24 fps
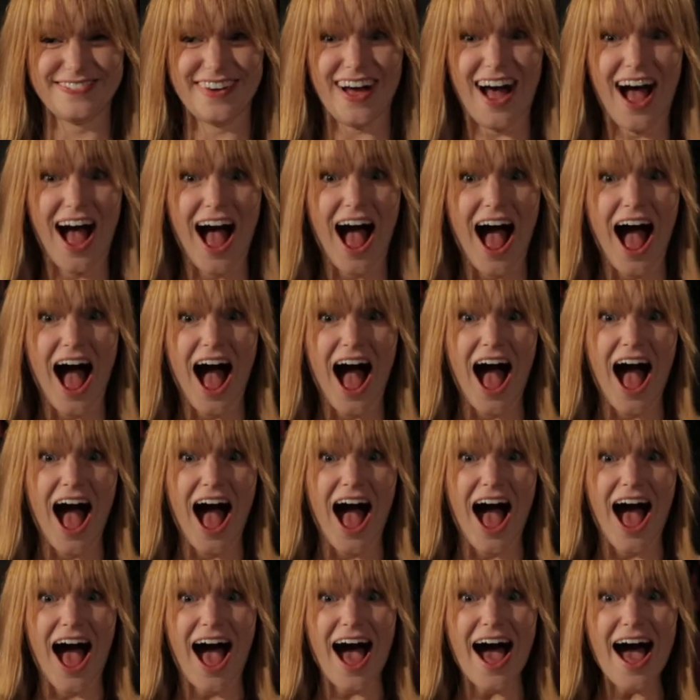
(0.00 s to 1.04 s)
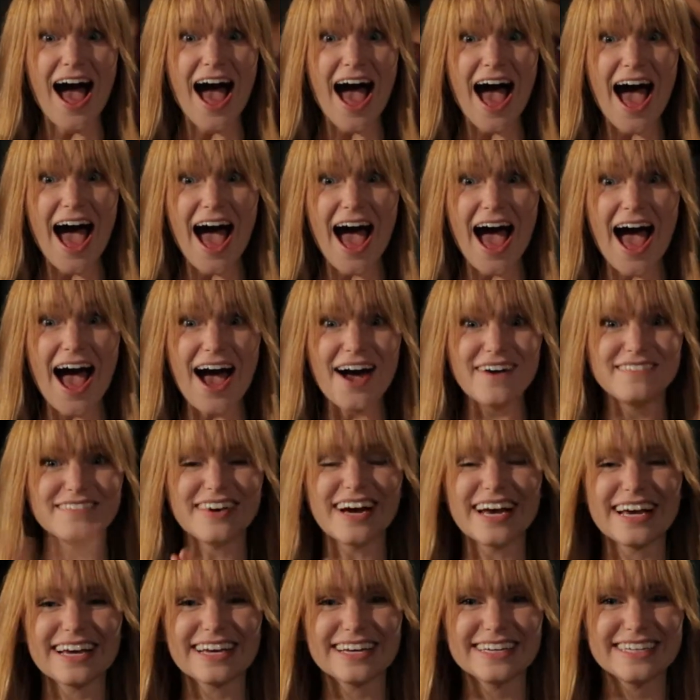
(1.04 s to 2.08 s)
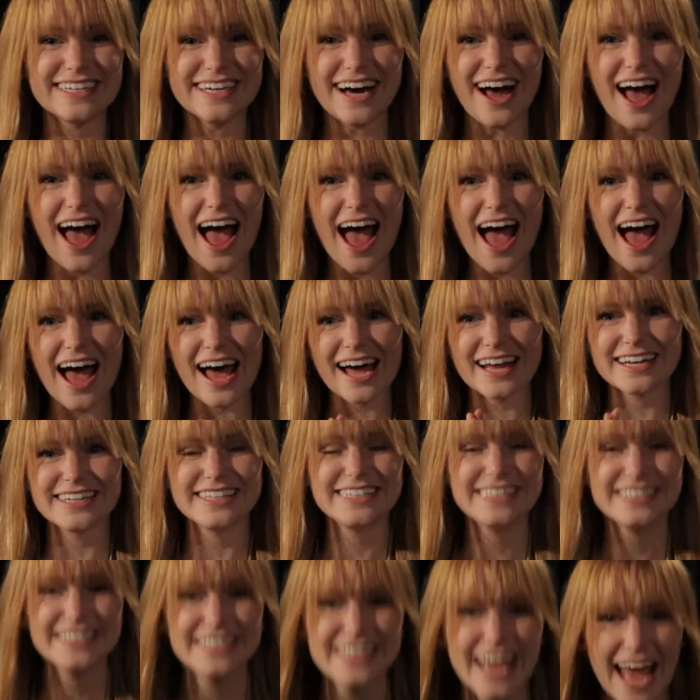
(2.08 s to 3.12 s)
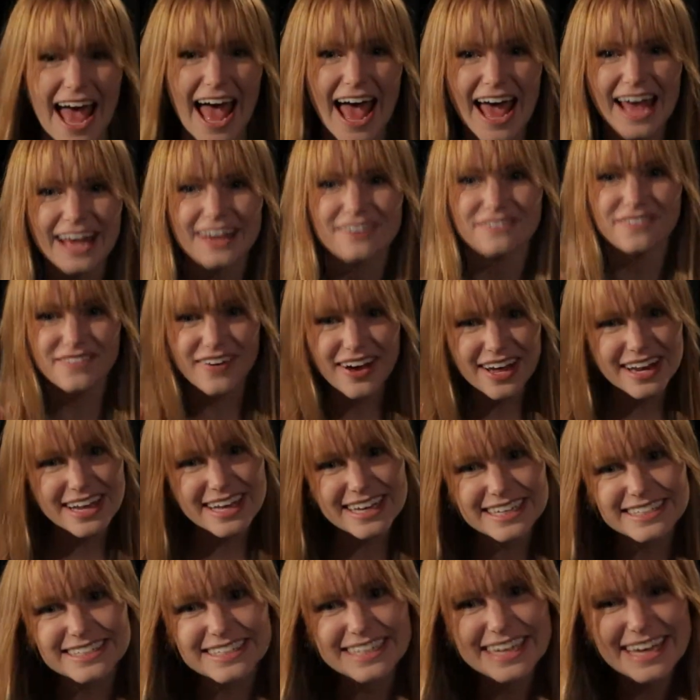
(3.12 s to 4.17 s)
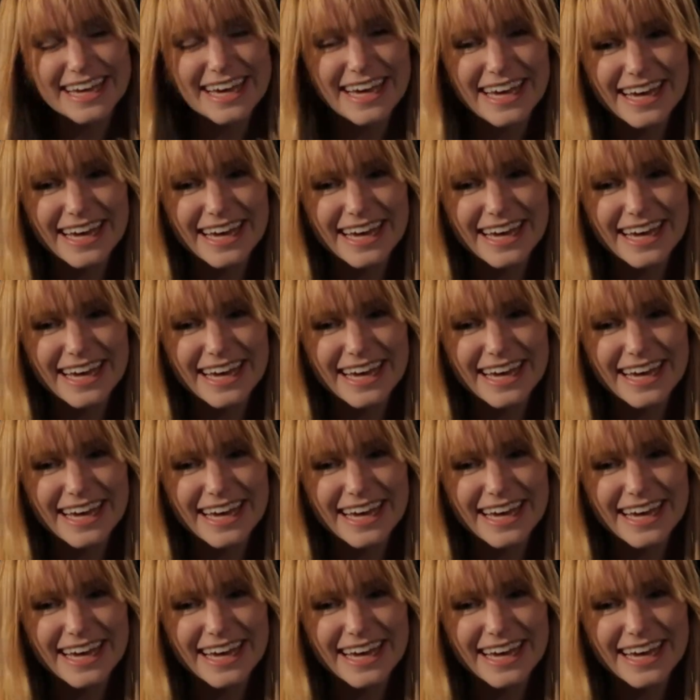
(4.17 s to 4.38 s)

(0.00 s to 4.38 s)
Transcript: Oh my god! Yay! What is